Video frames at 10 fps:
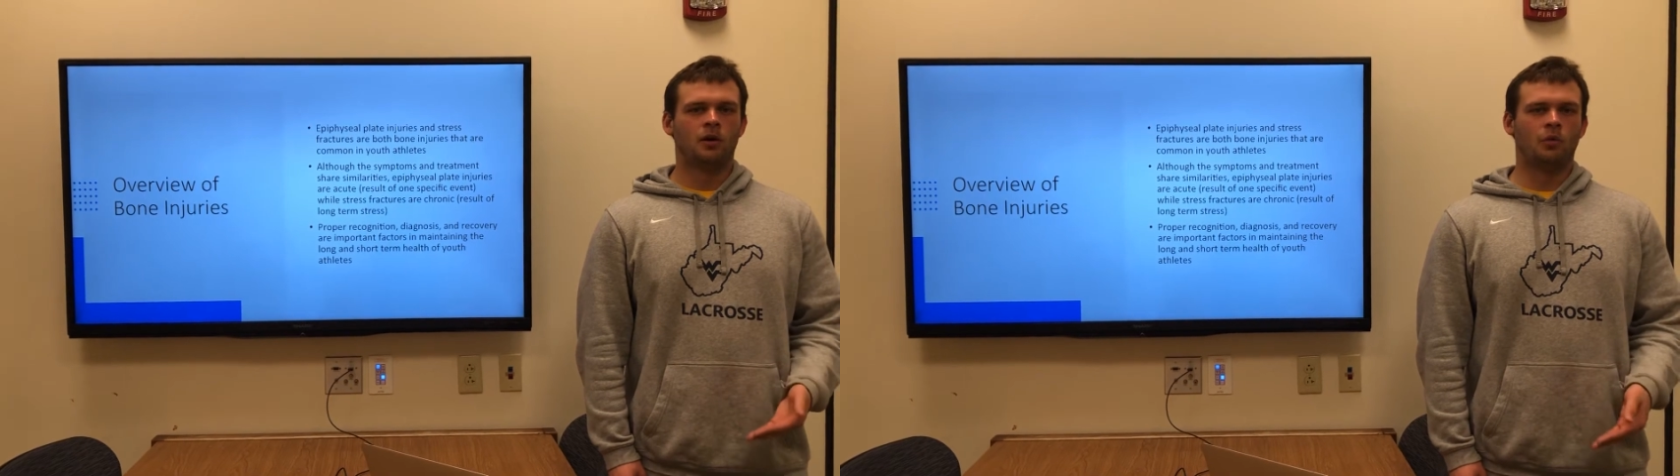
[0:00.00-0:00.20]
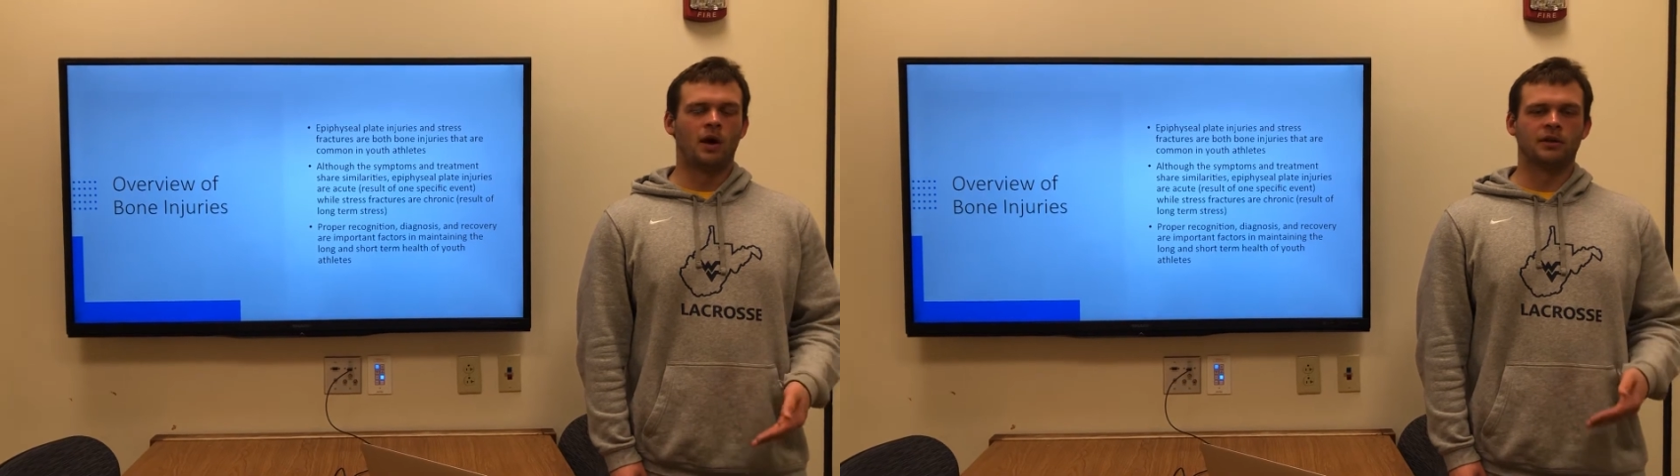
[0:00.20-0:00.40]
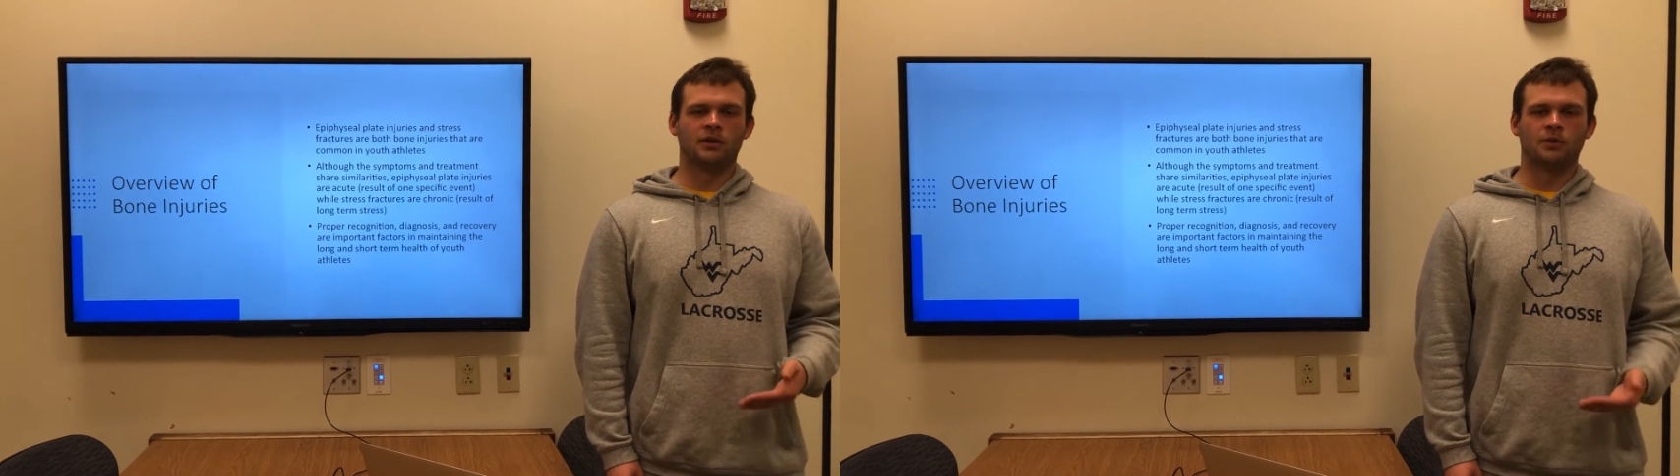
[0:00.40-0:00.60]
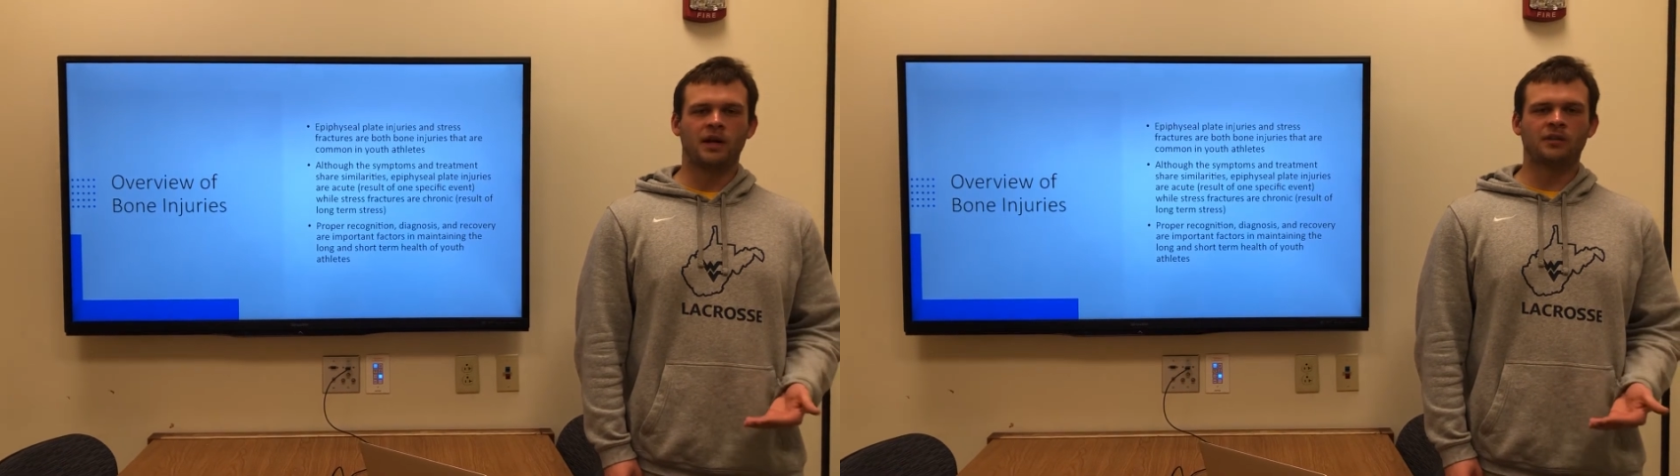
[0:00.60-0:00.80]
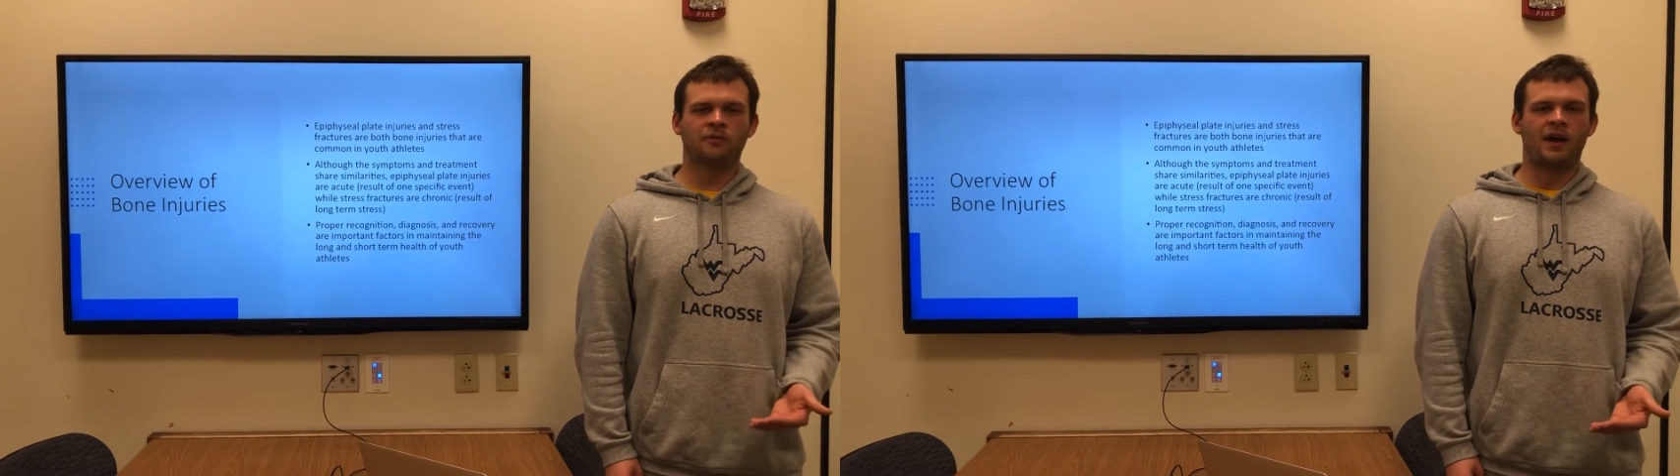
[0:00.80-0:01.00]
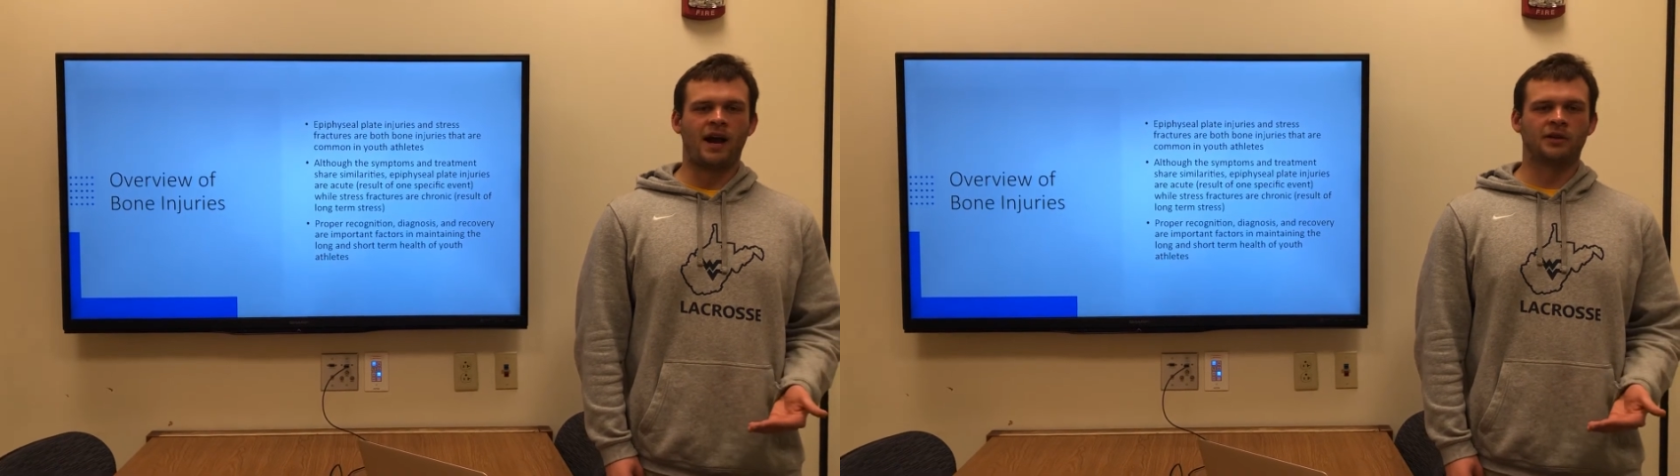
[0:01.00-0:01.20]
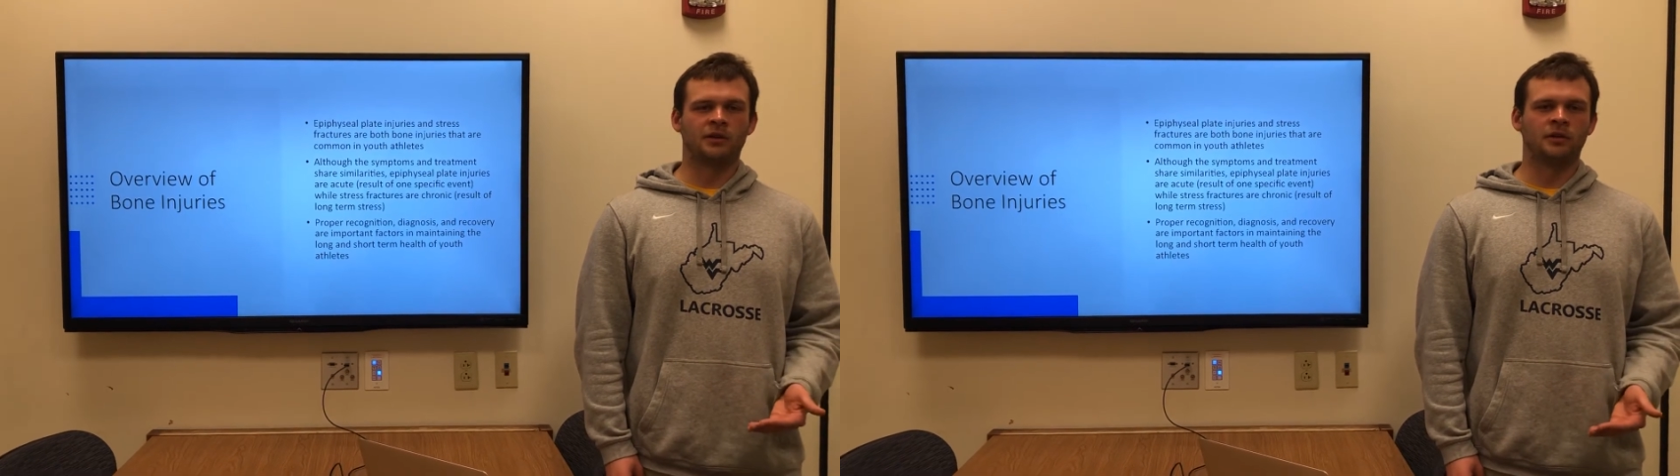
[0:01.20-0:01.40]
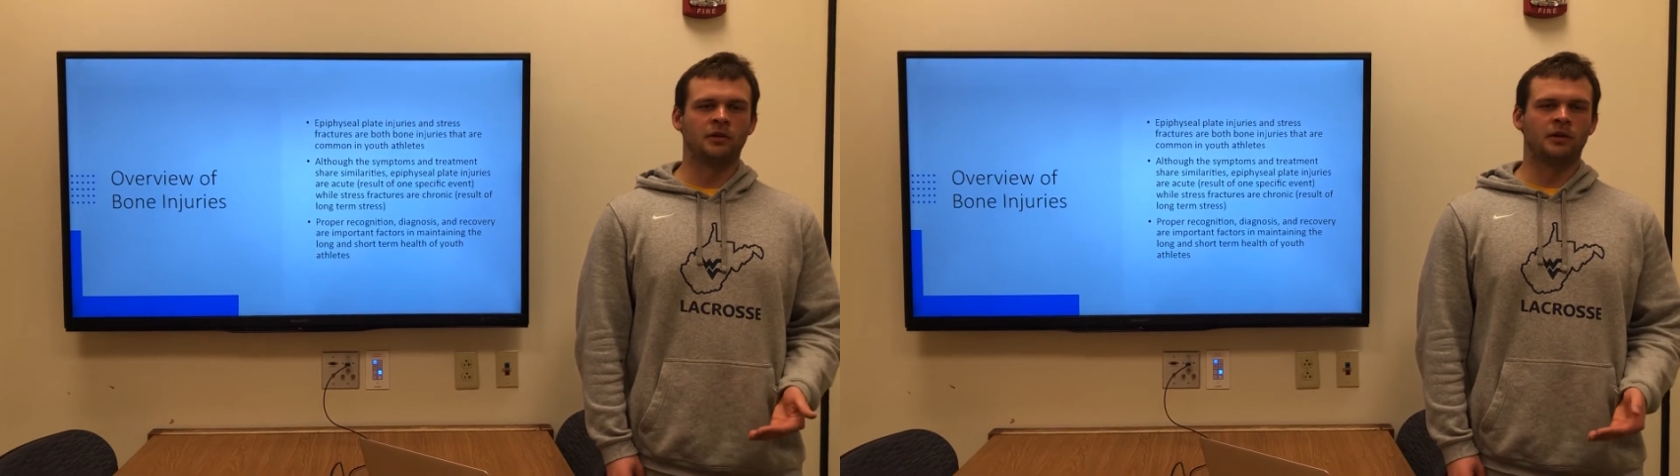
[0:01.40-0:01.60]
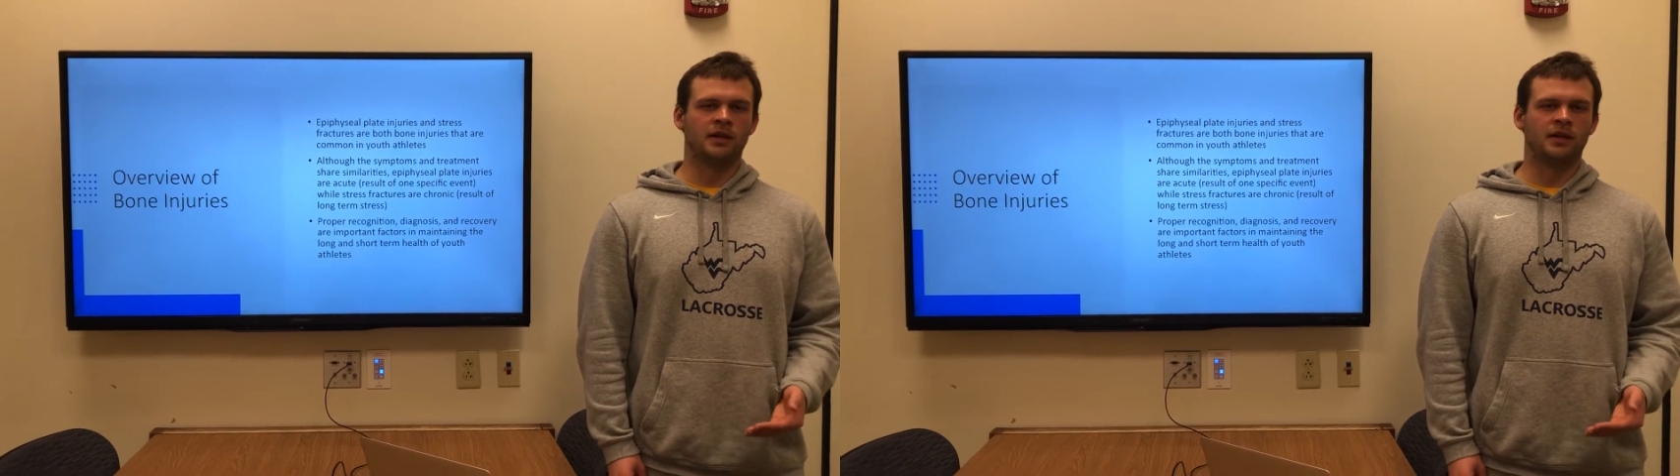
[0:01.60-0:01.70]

while a stress fracture